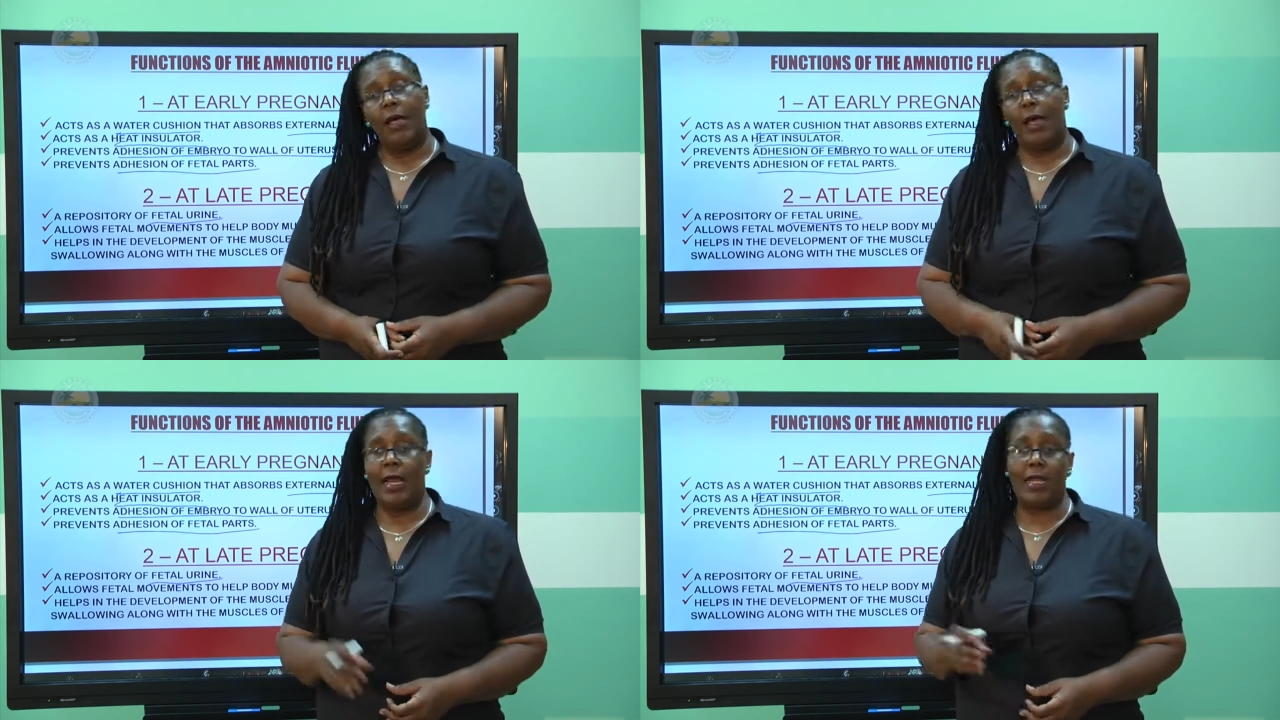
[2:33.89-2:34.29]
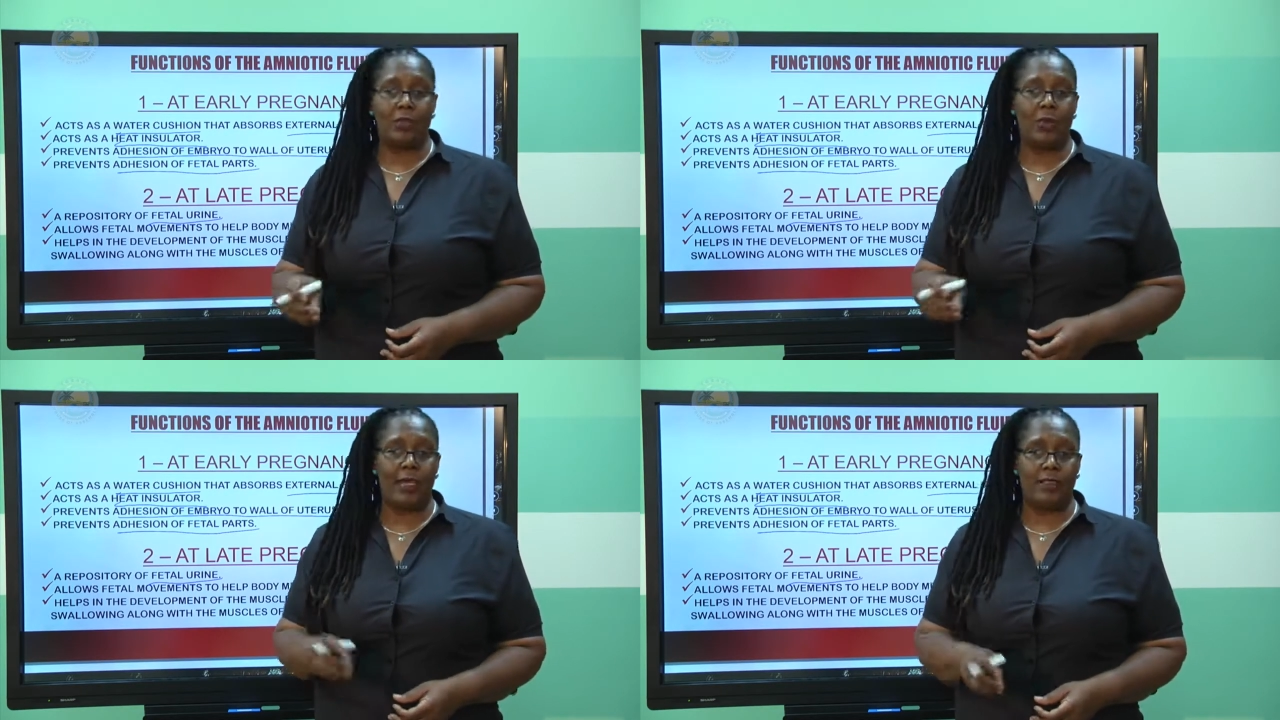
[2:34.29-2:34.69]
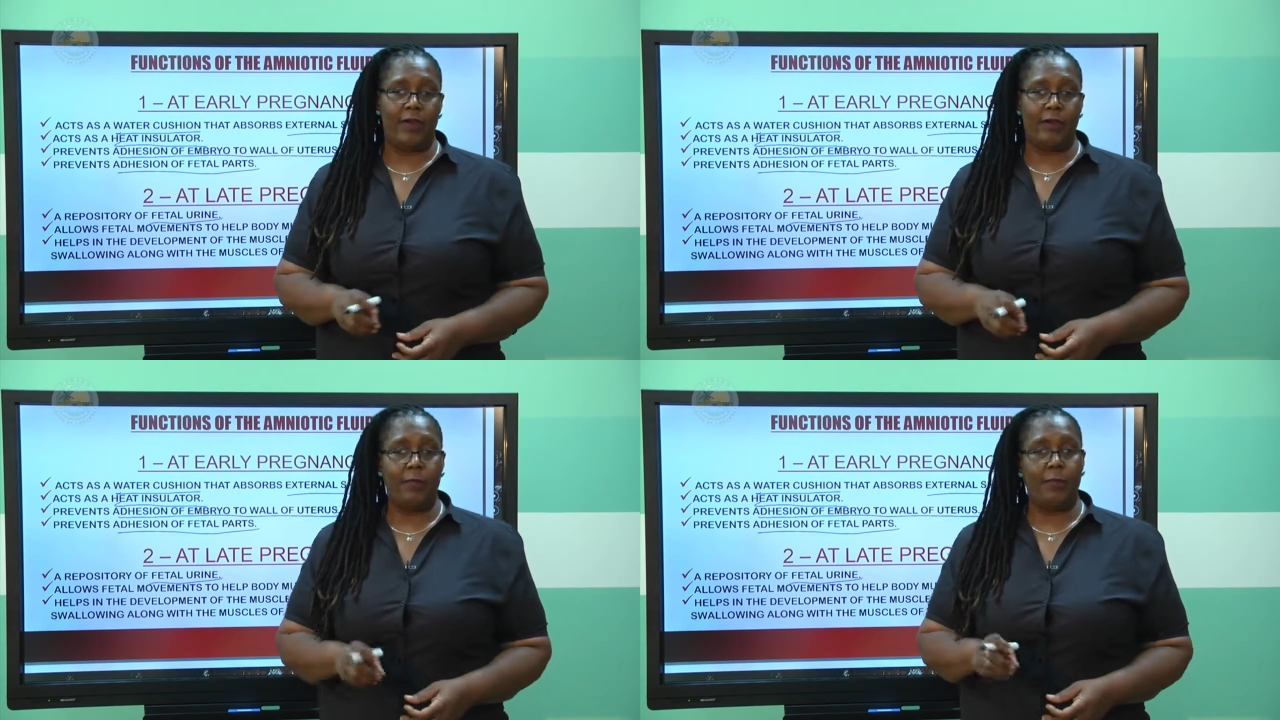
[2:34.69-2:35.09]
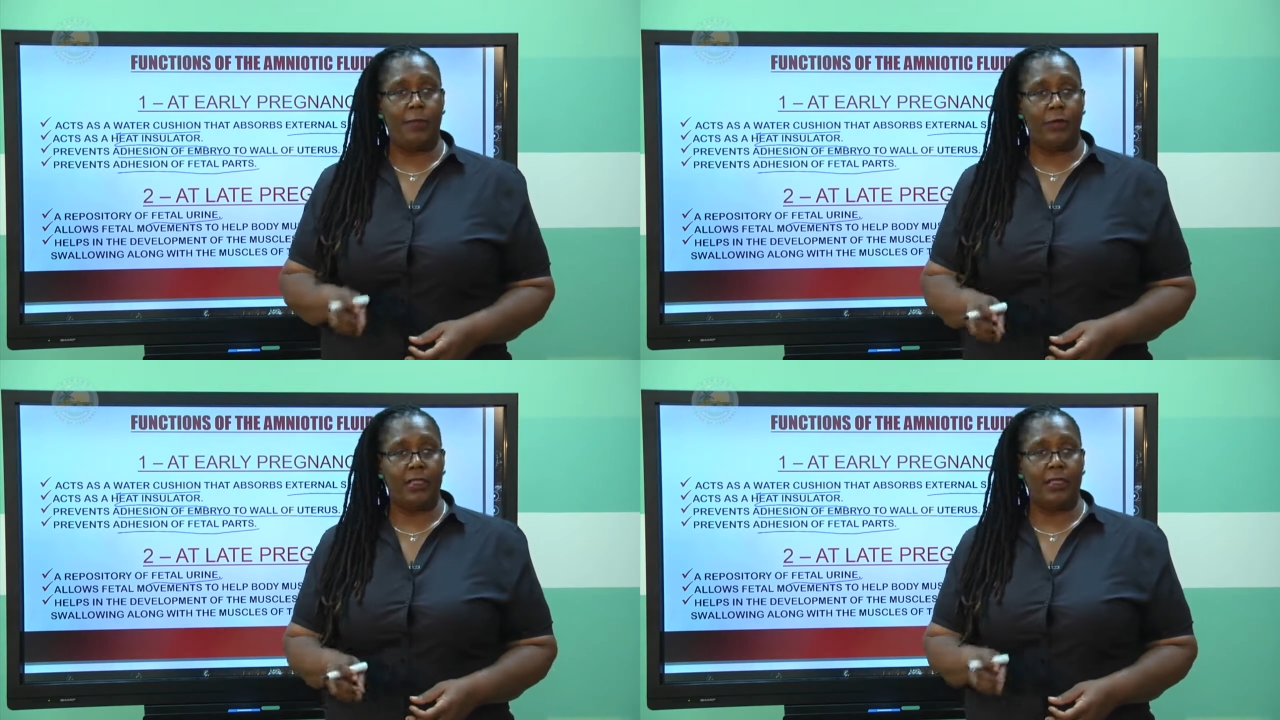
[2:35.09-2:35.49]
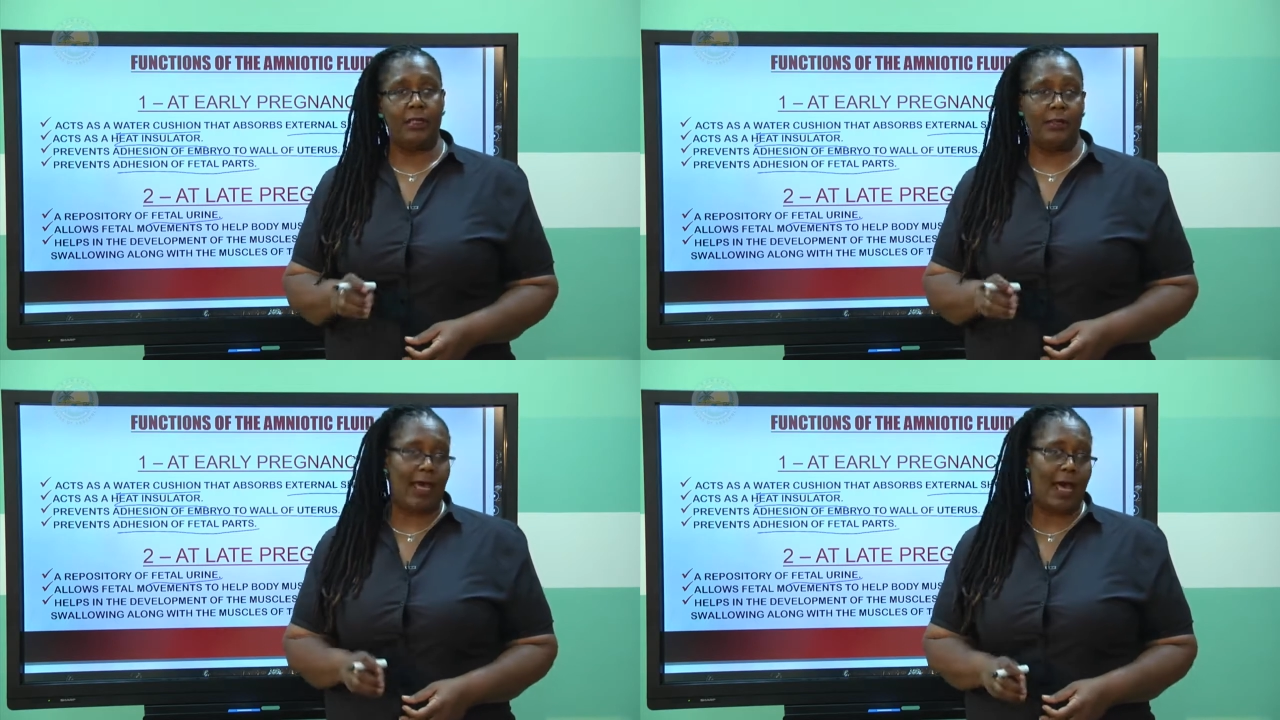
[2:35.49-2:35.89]
And that is why it's very
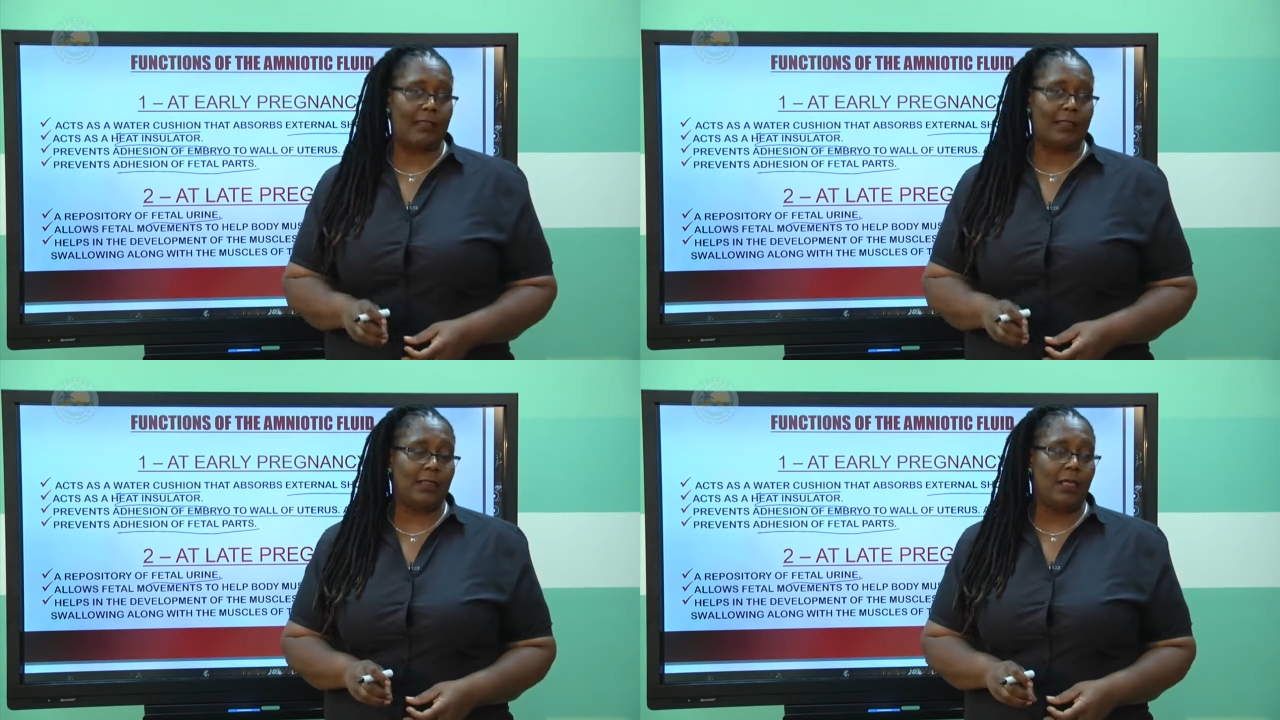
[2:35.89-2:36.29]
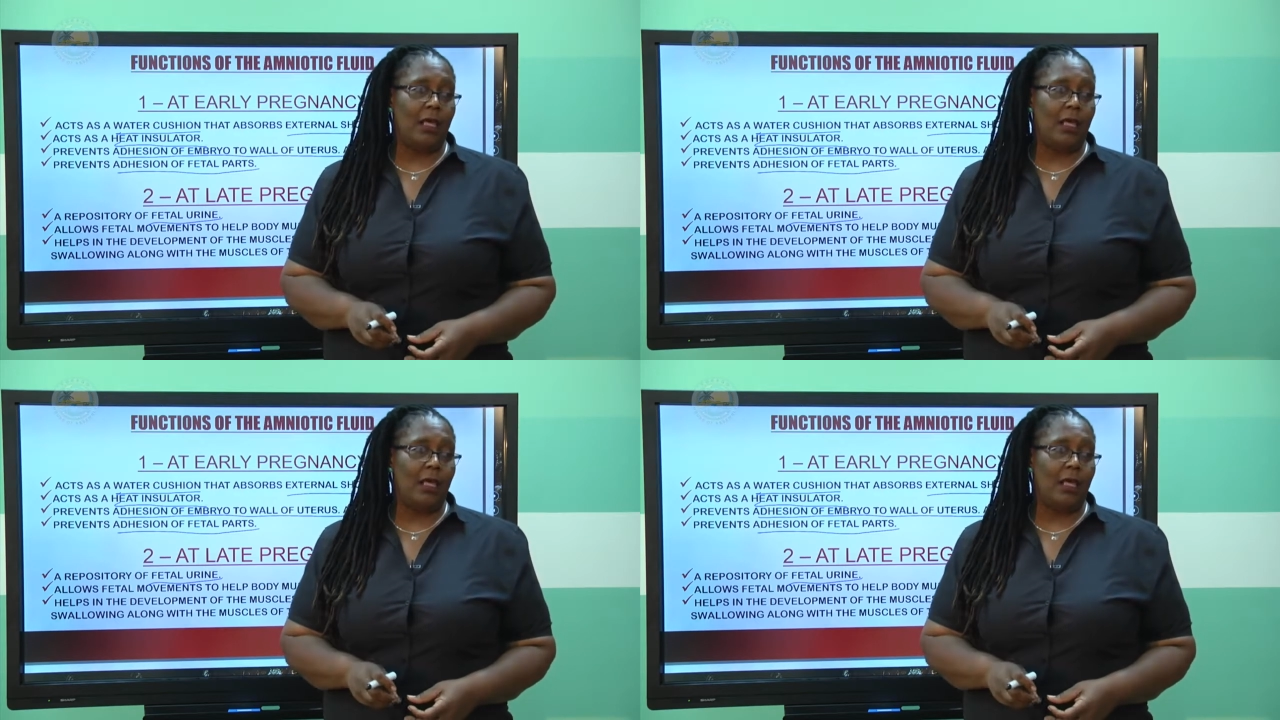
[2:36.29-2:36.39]
important that